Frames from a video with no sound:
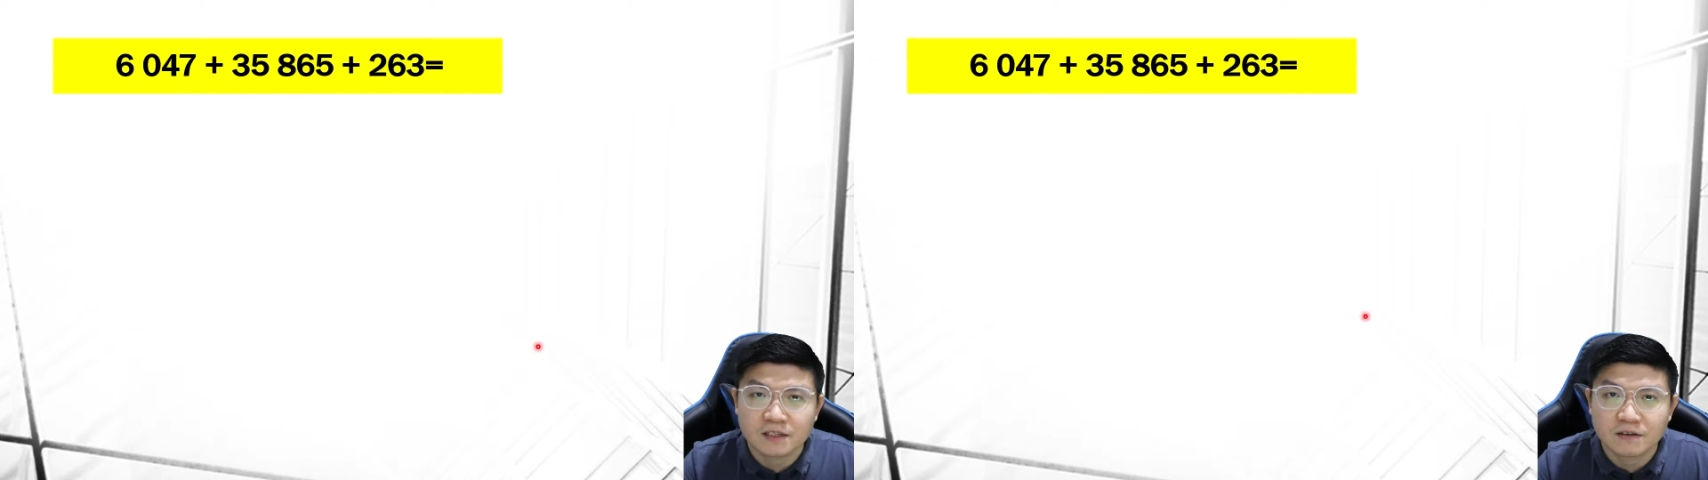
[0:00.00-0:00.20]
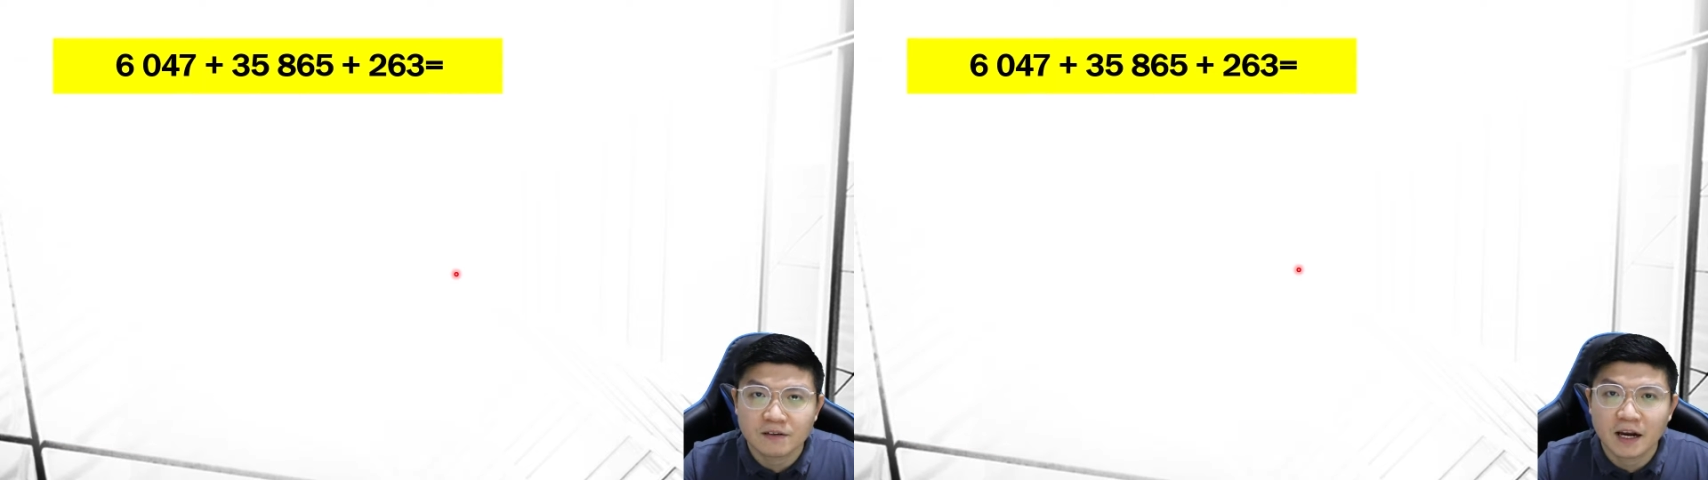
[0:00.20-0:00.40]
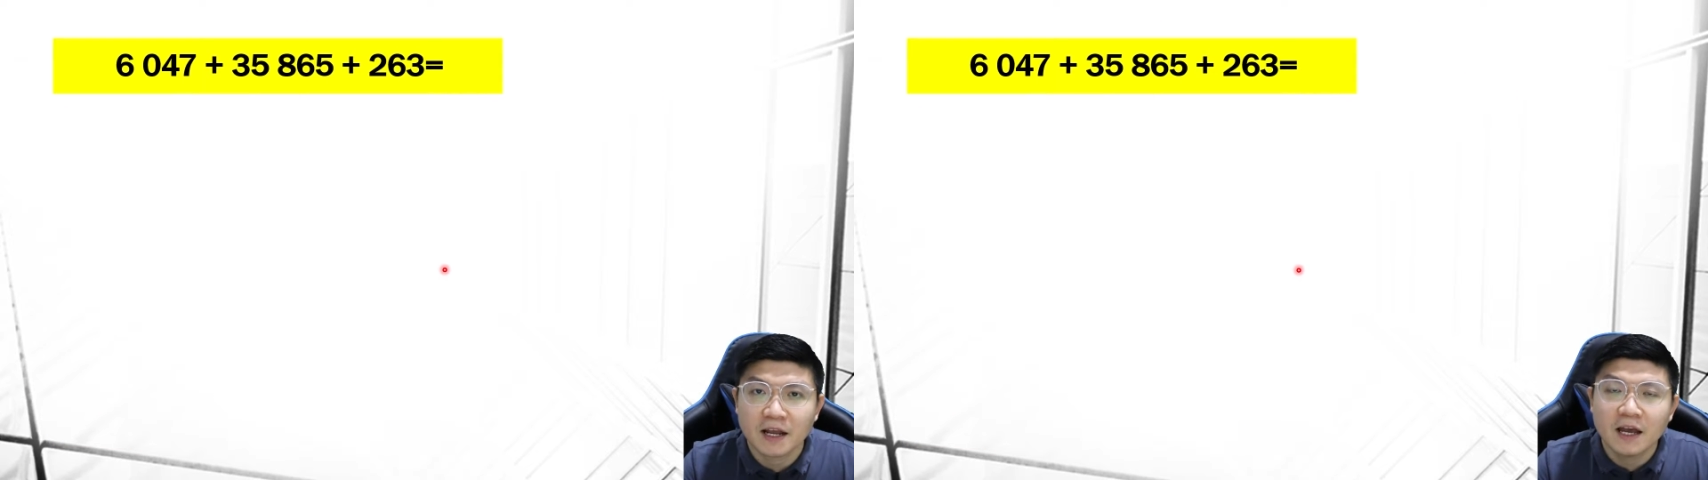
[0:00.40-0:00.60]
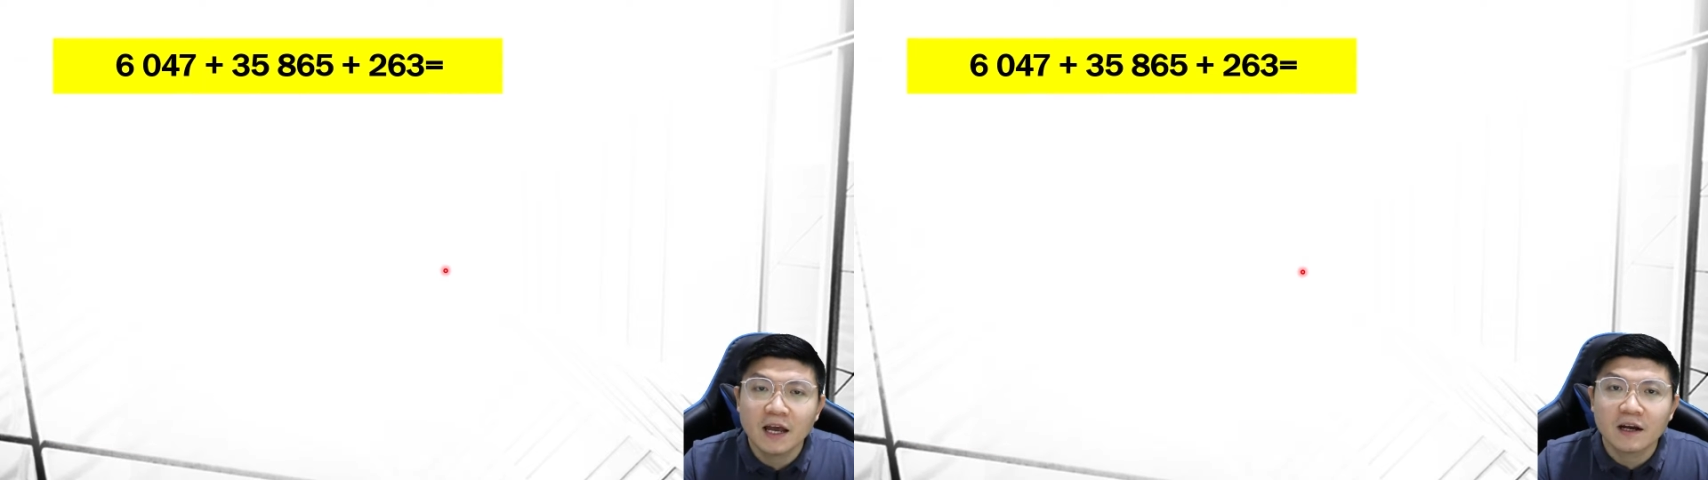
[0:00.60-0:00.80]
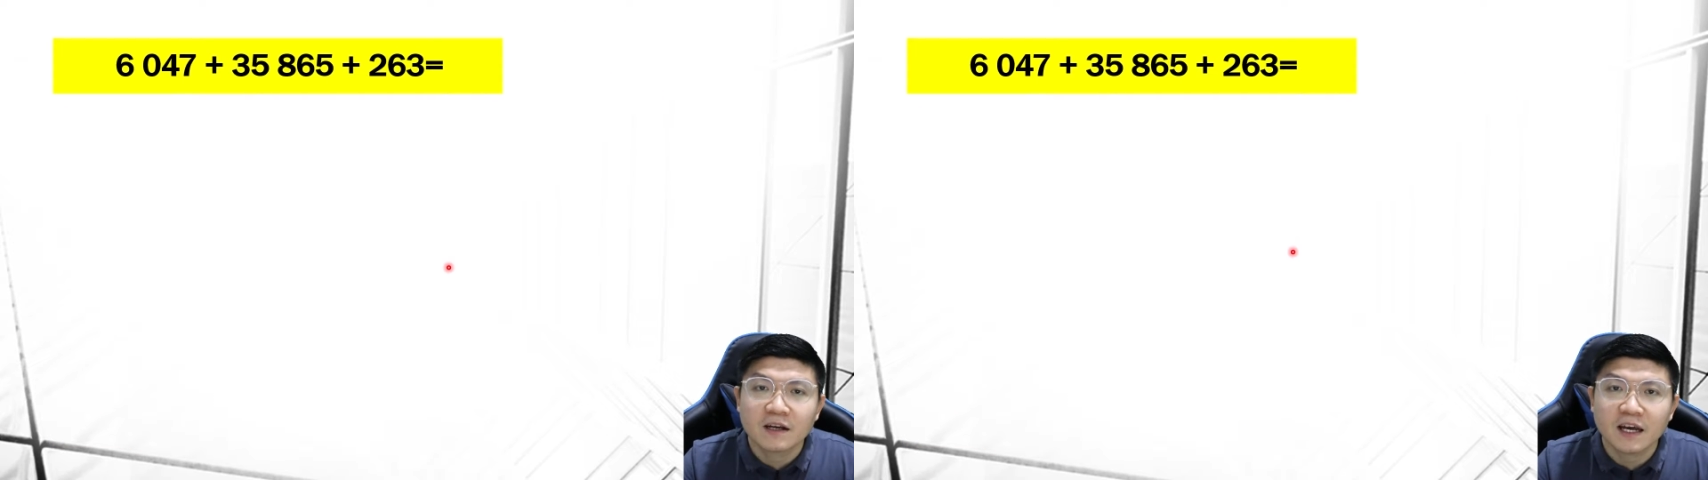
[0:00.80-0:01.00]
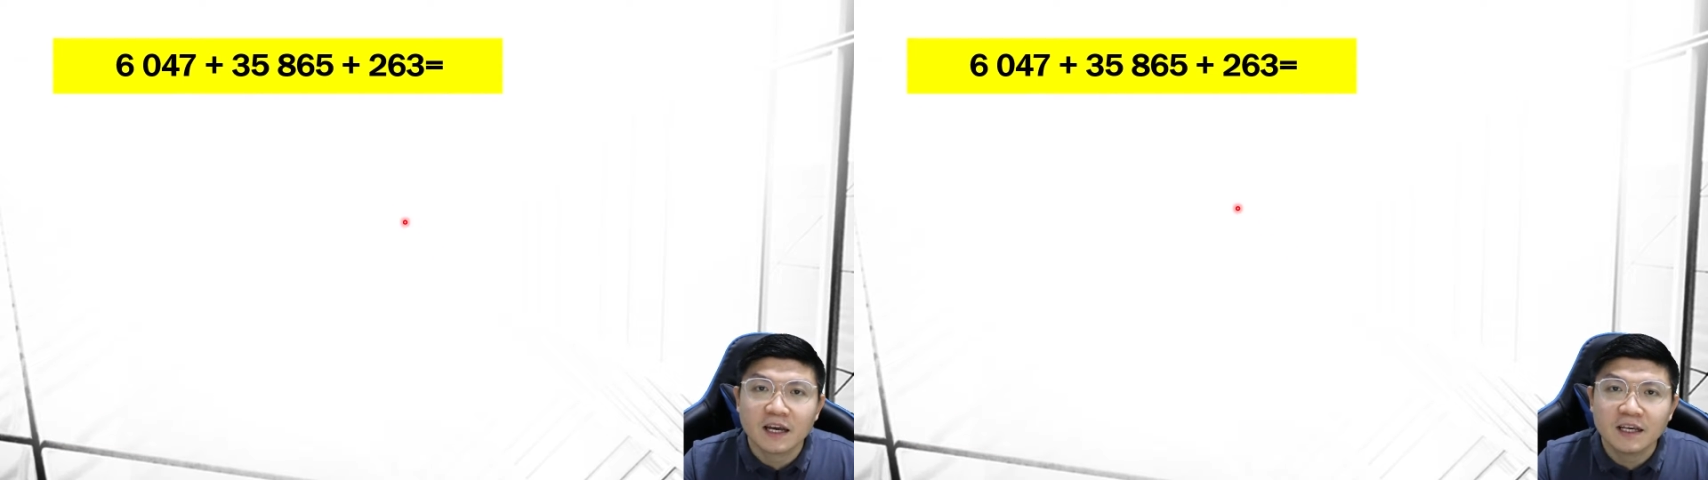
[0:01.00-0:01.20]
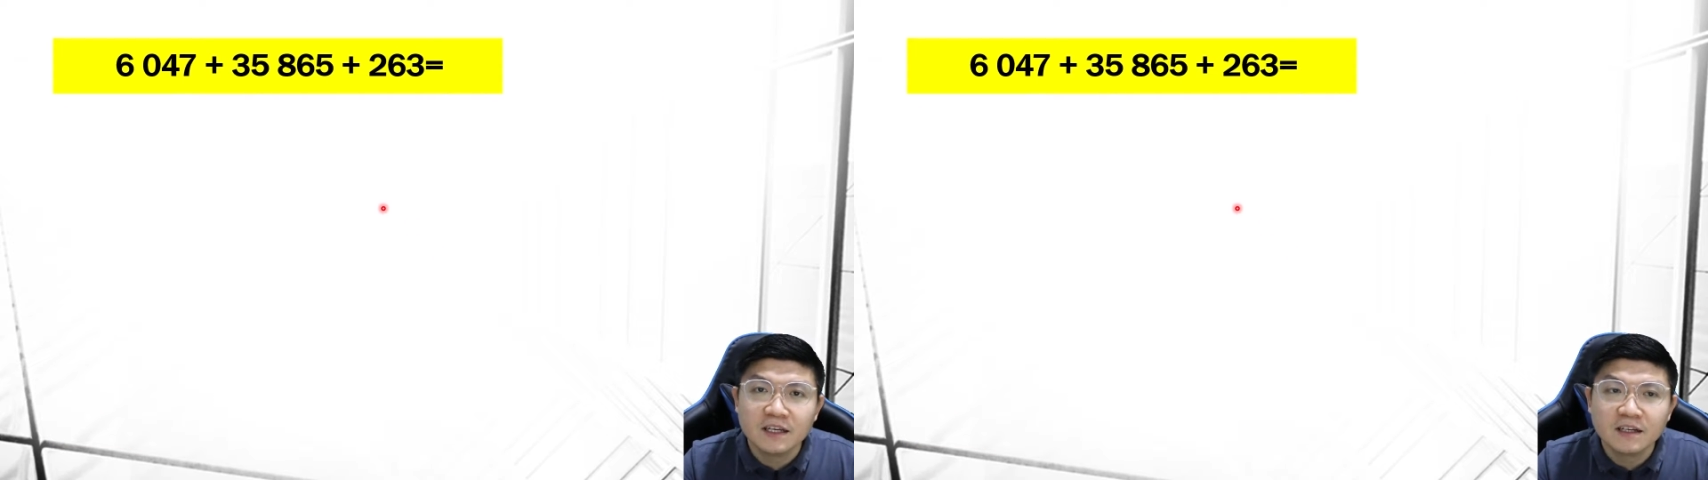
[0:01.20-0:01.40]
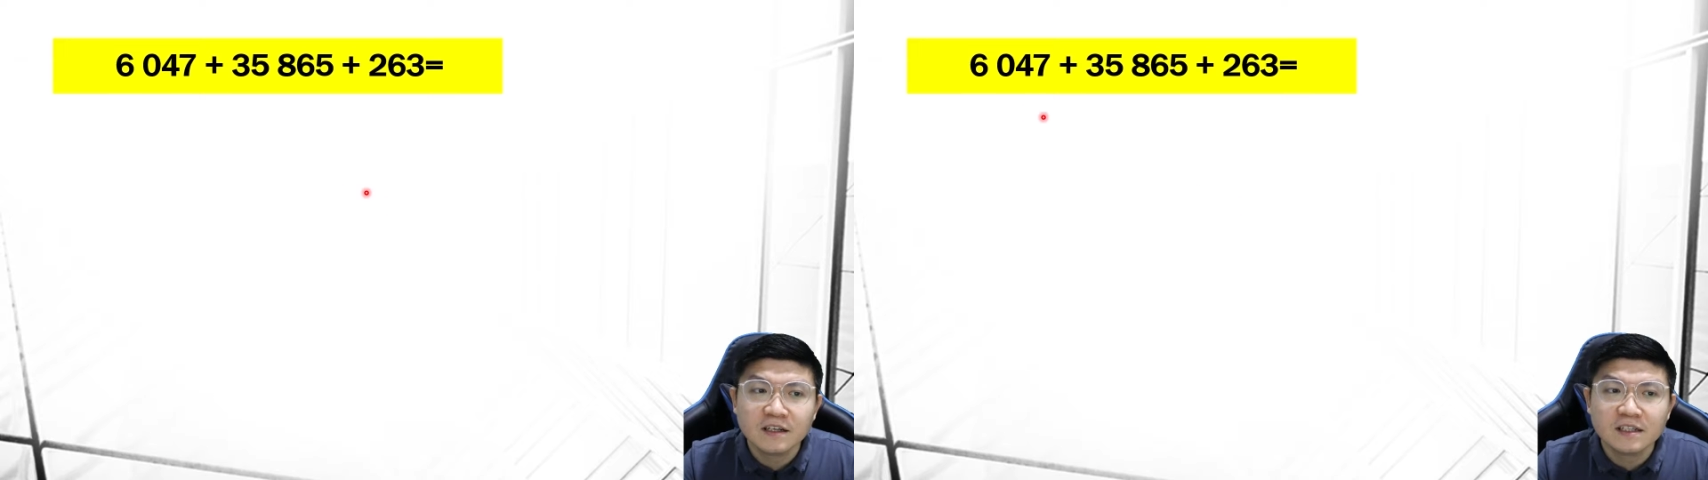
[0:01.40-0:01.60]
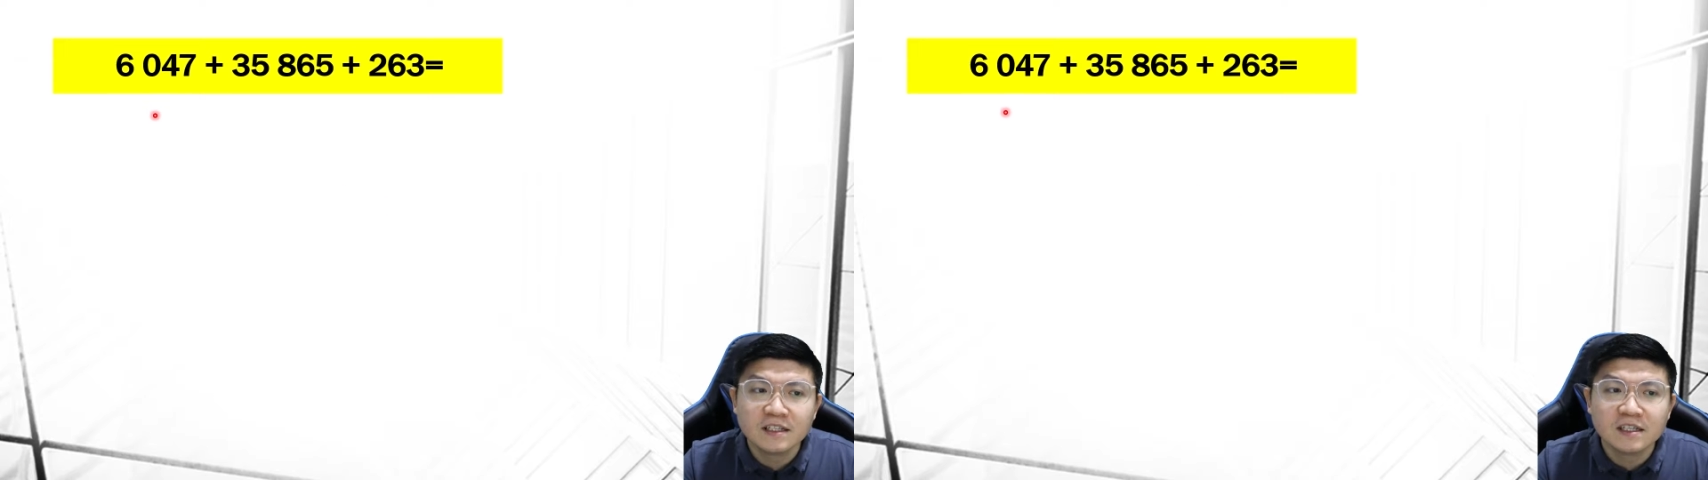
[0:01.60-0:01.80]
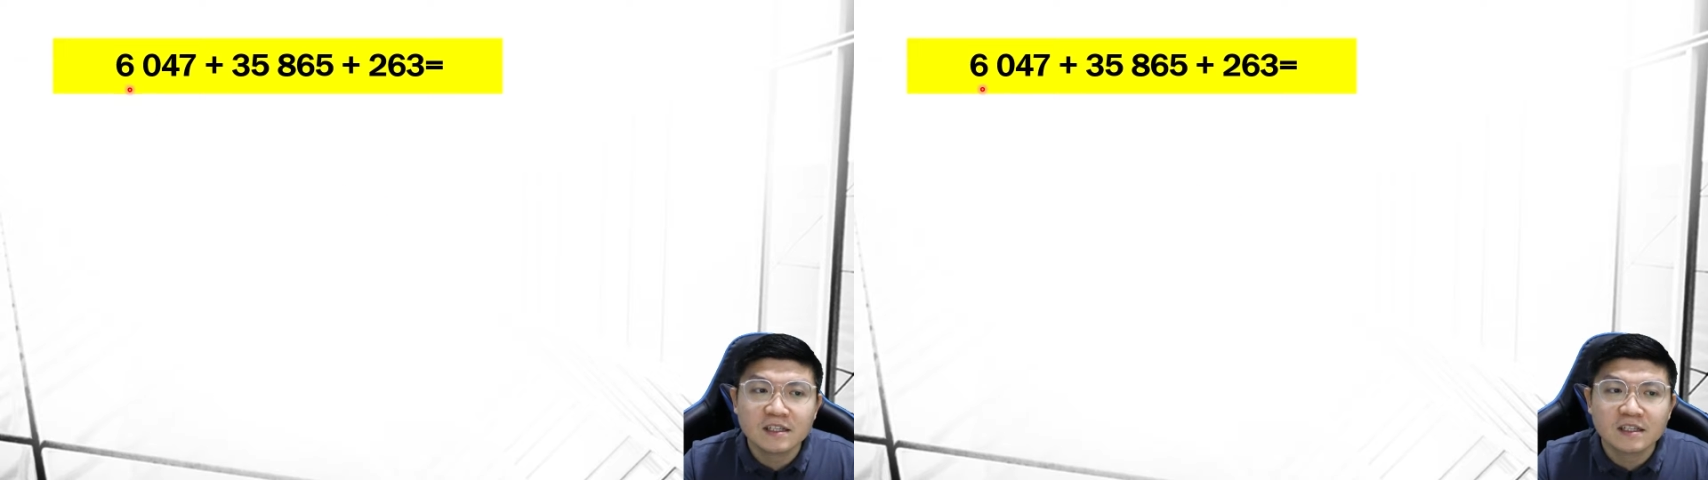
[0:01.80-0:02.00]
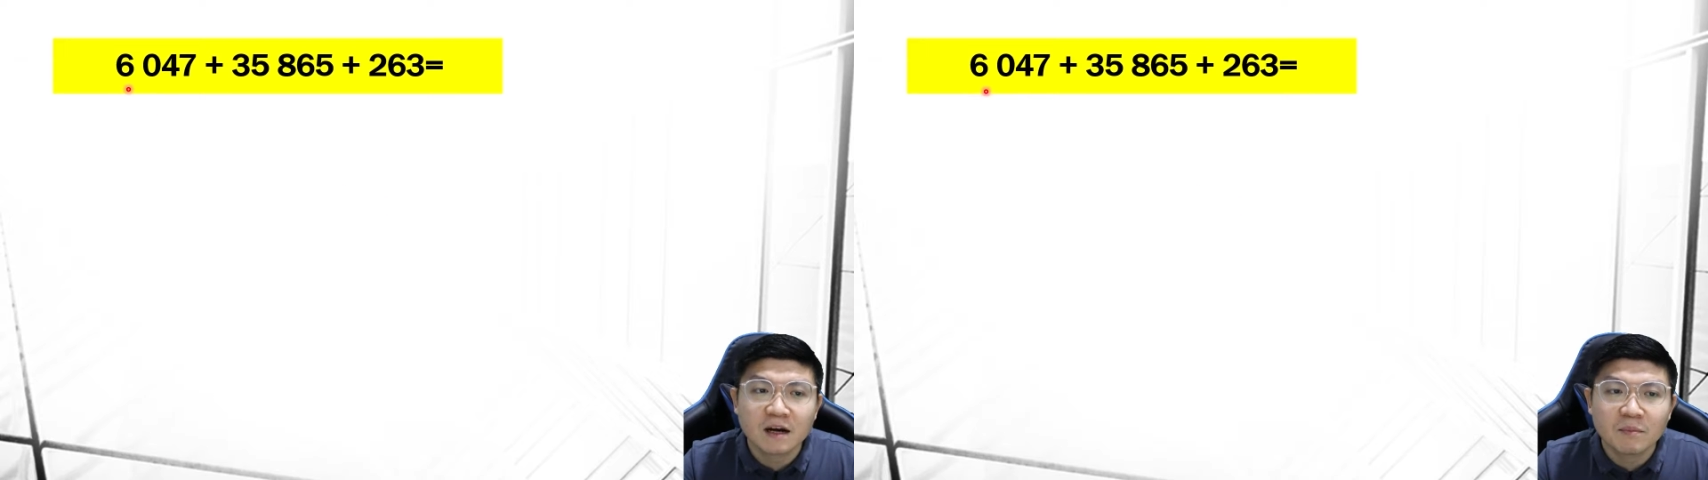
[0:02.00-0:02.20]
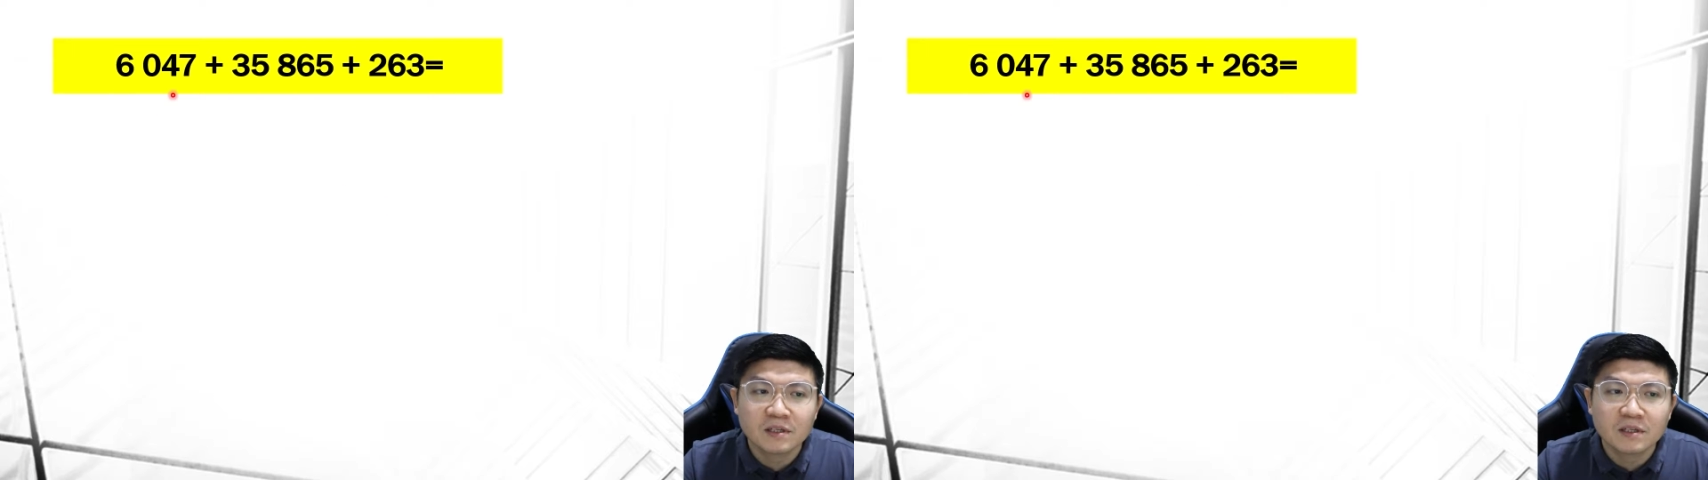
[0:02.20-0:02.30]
right? Okay, here this is number